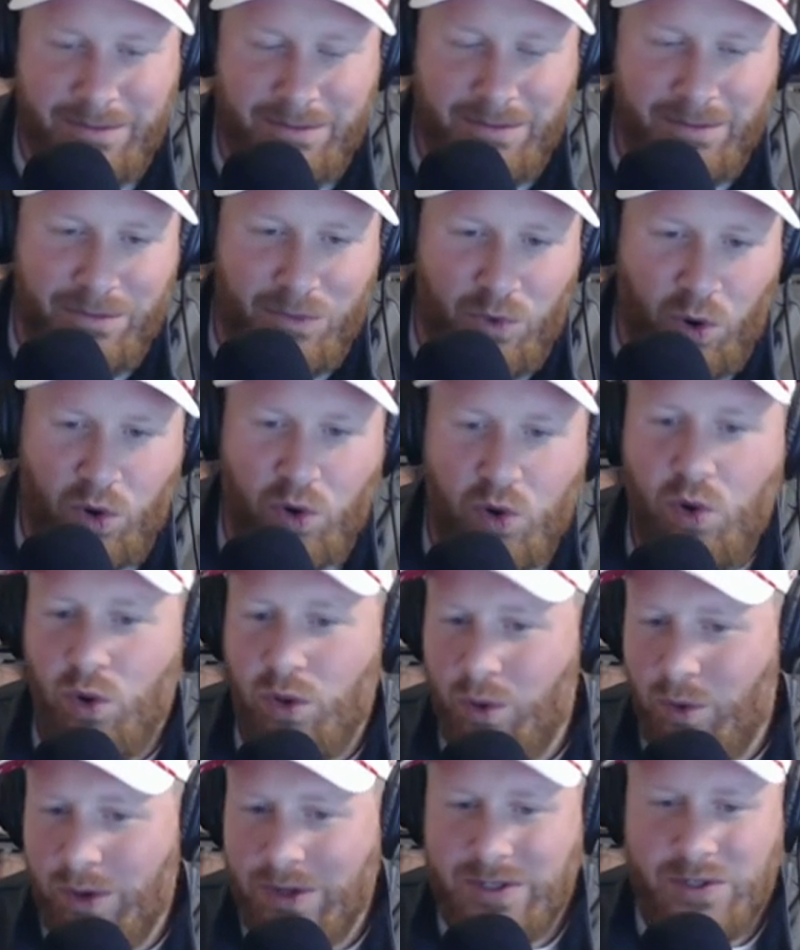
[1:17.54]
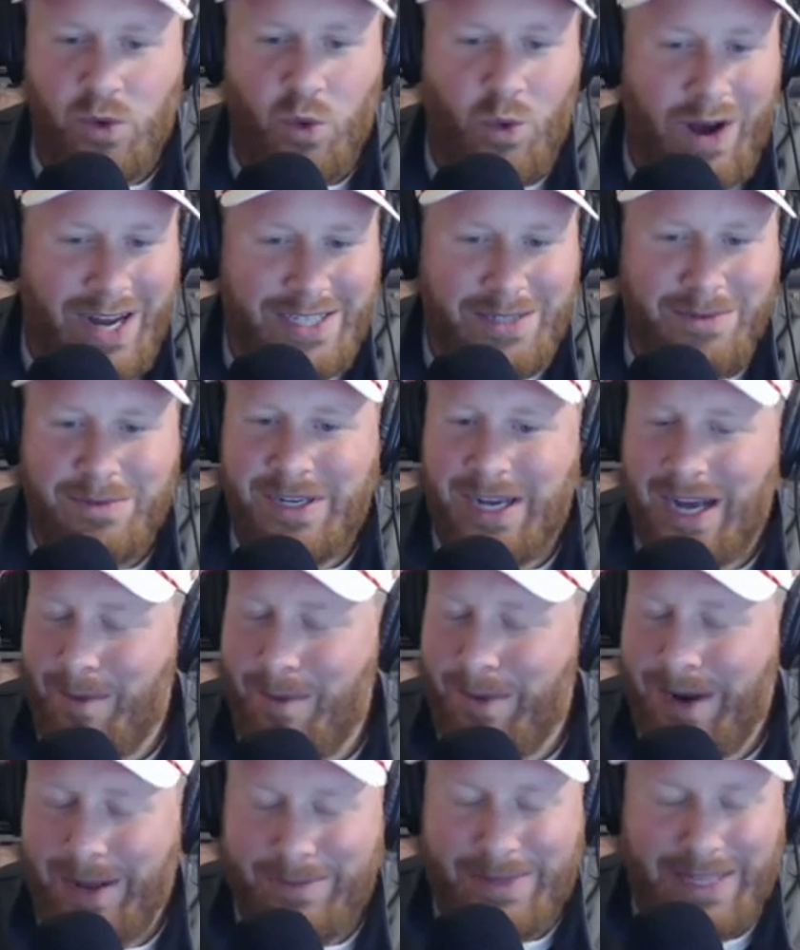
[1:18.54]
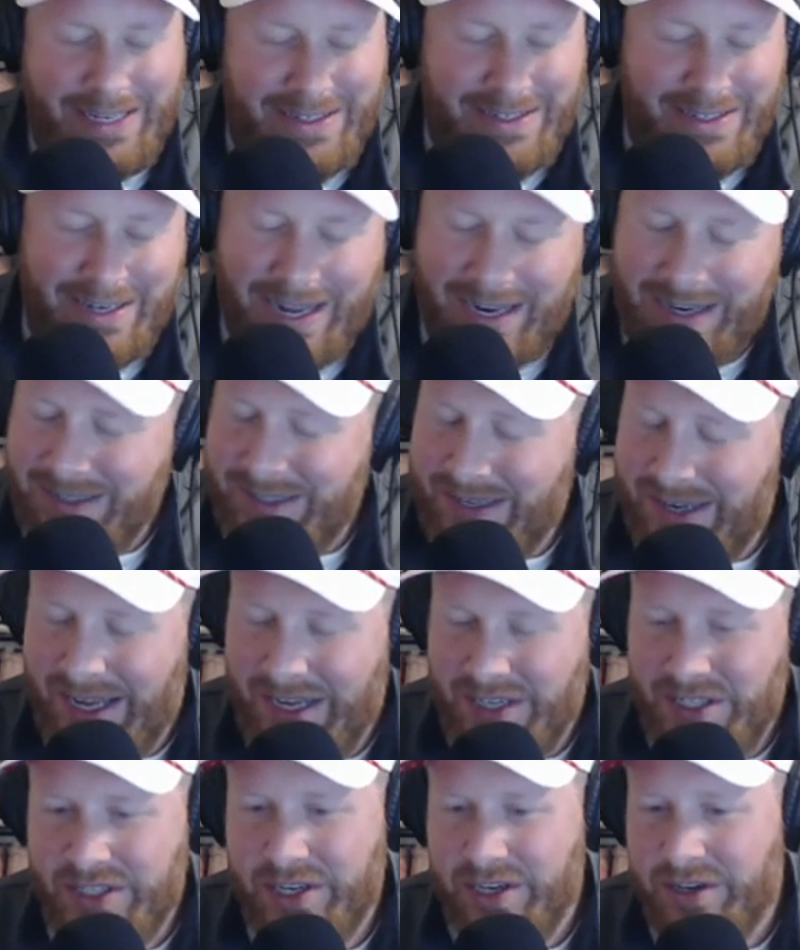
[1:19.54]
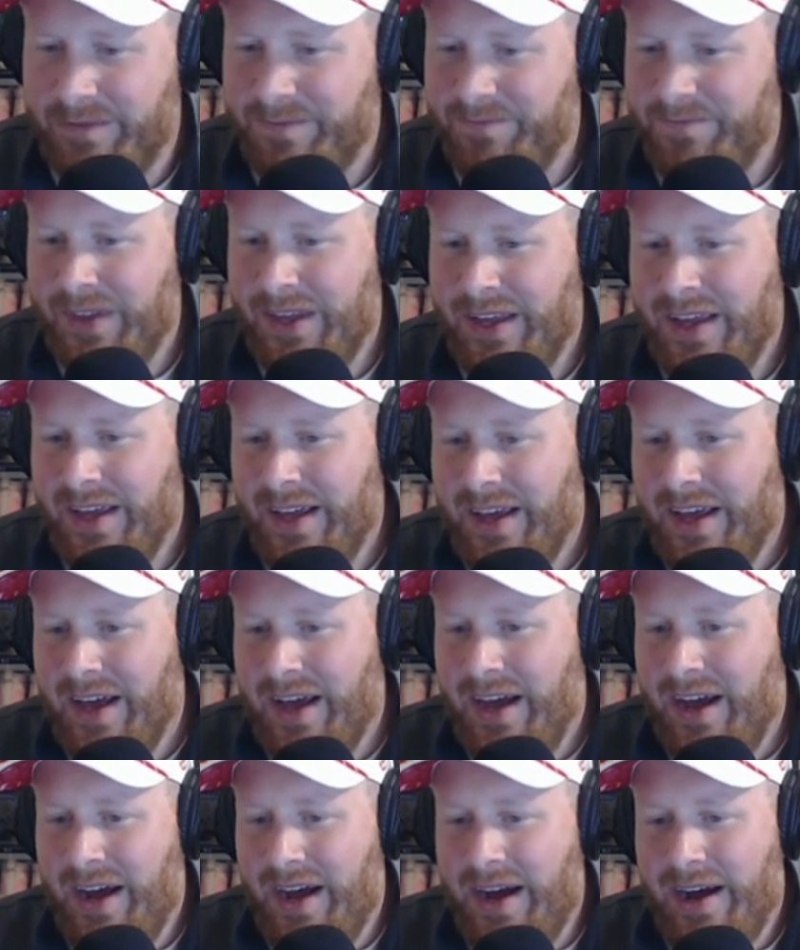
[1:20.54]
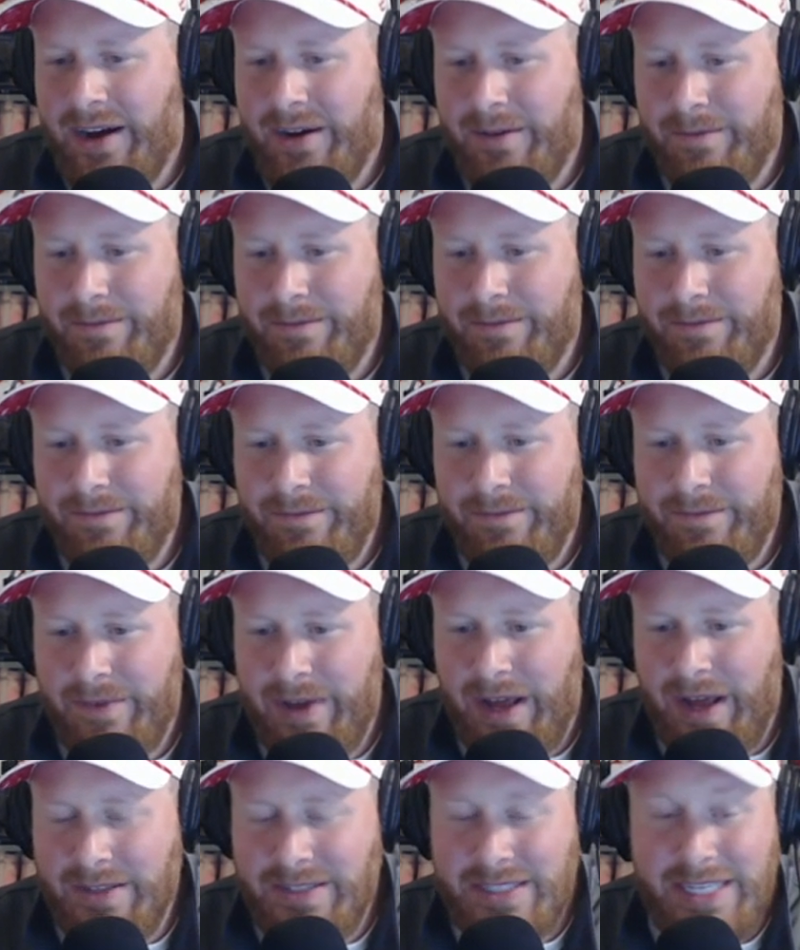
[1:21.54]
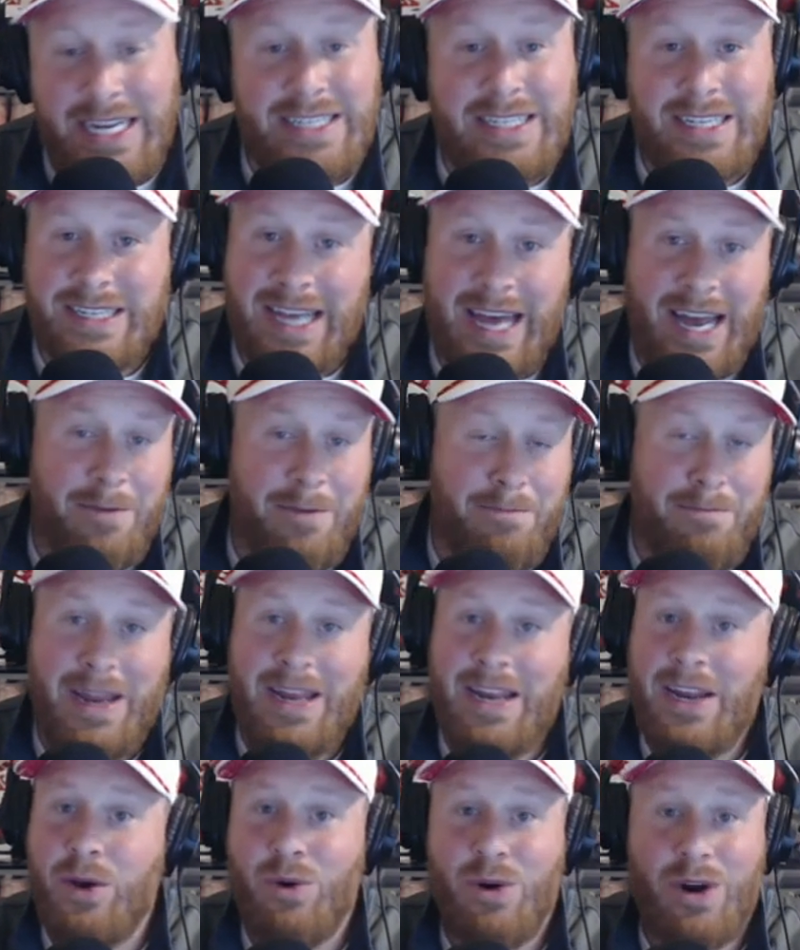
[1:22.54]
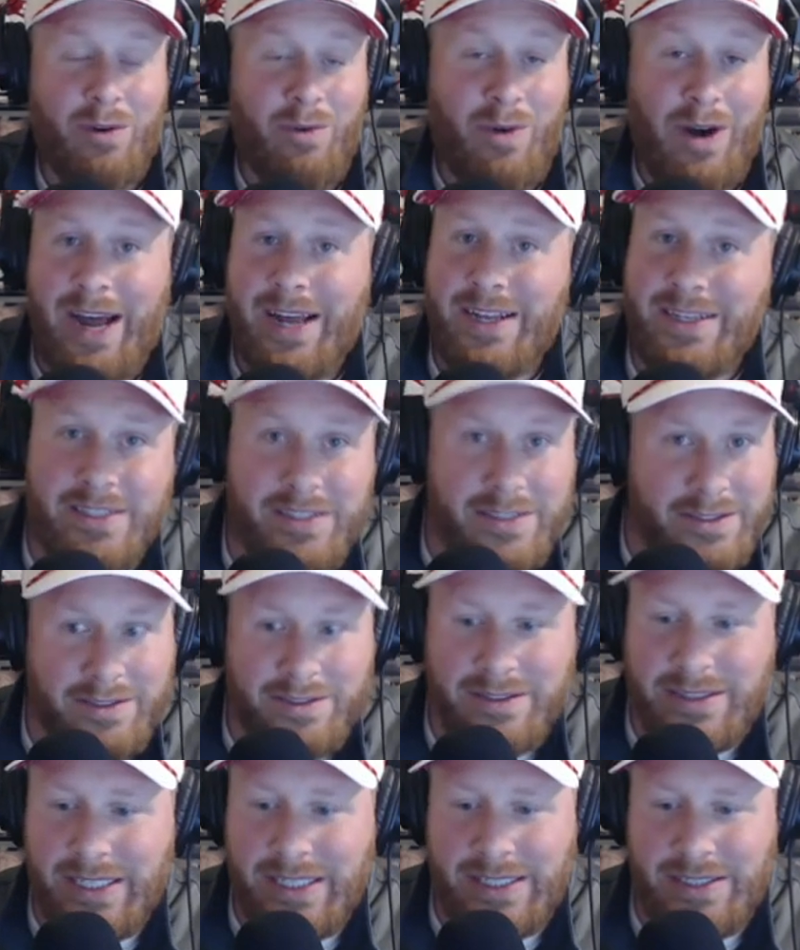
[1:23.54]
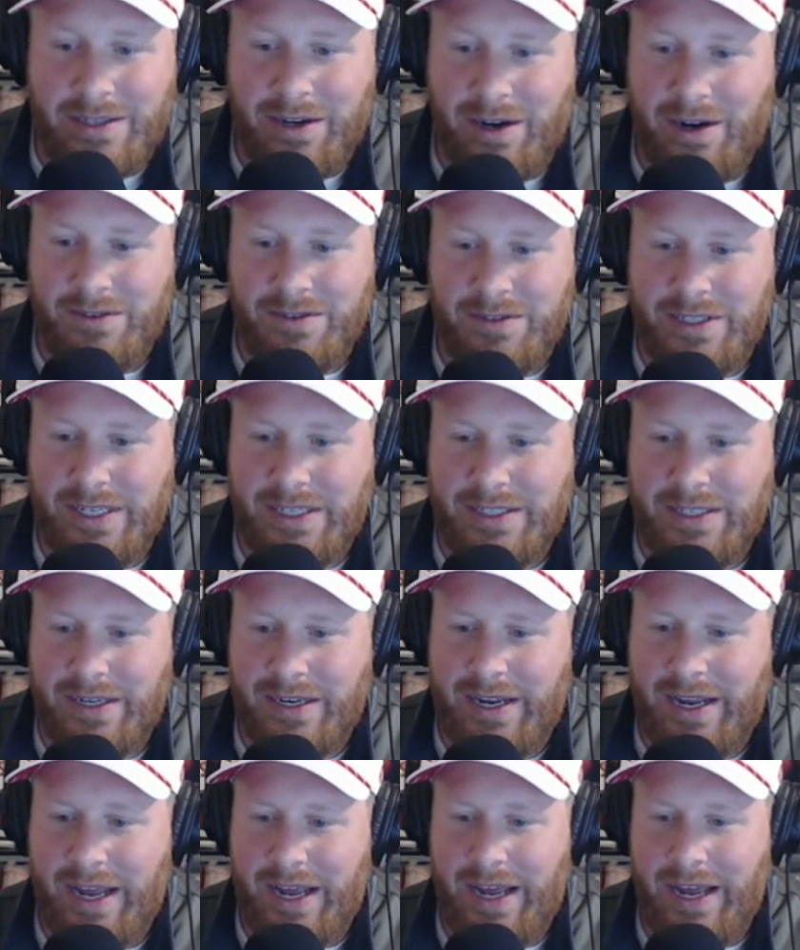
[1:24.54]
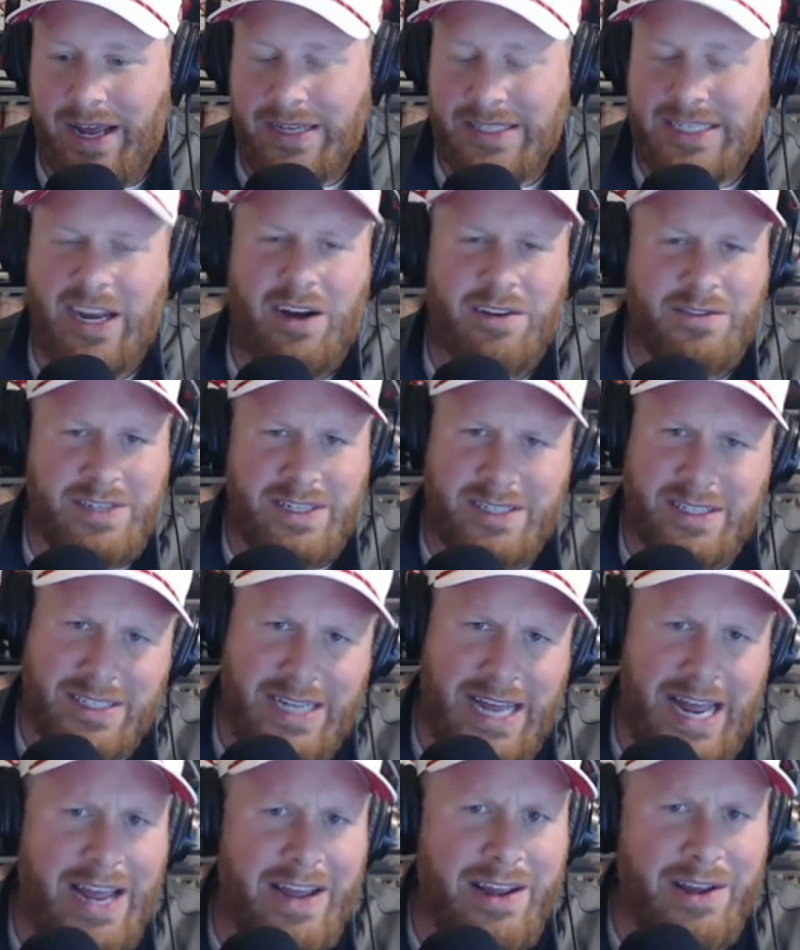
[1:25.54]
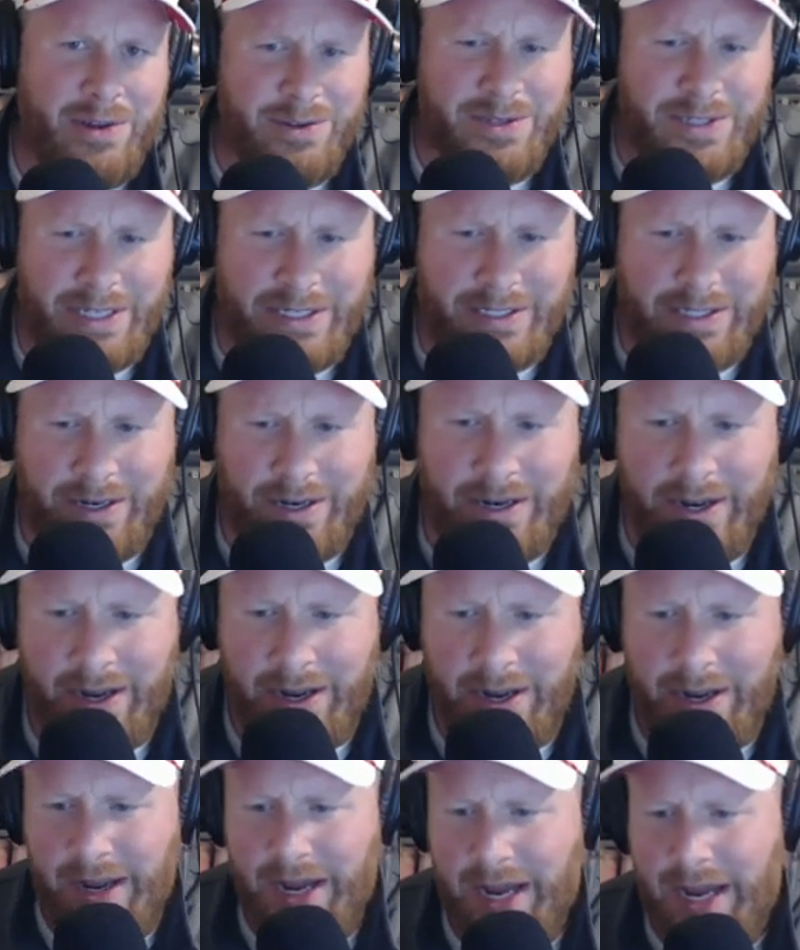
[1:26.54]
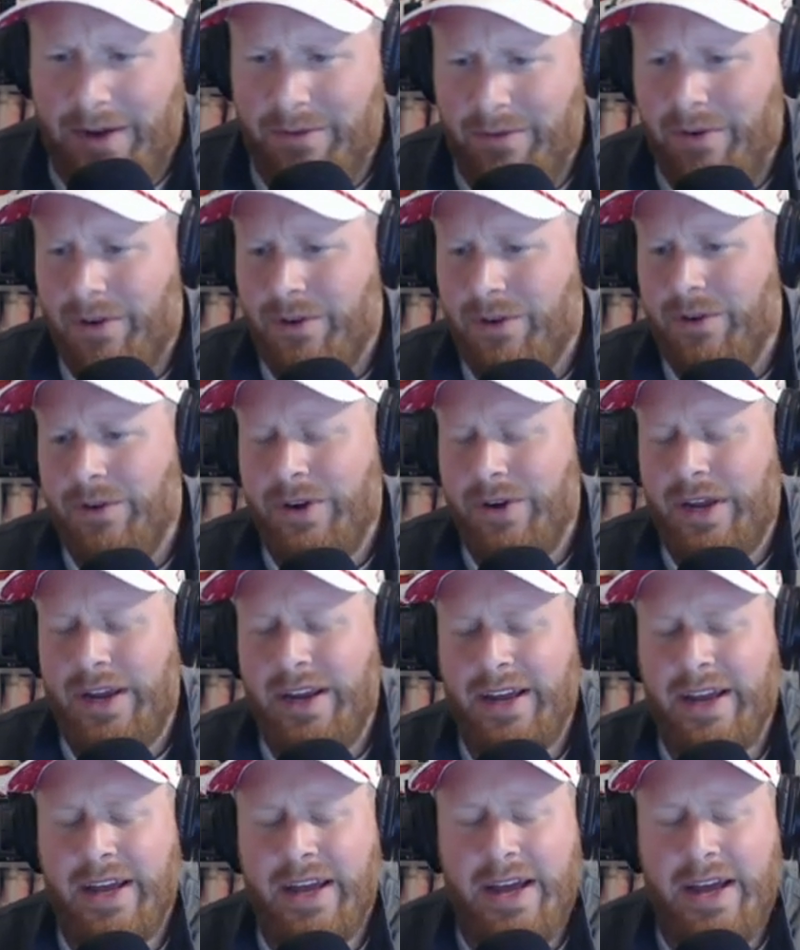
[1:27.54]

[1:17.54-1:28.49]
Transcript: more cool it was to watch him dominate. That's not today's show. Aziz has had a meteoric rise this offseason. I say offseason, it's AAU season in recruiting.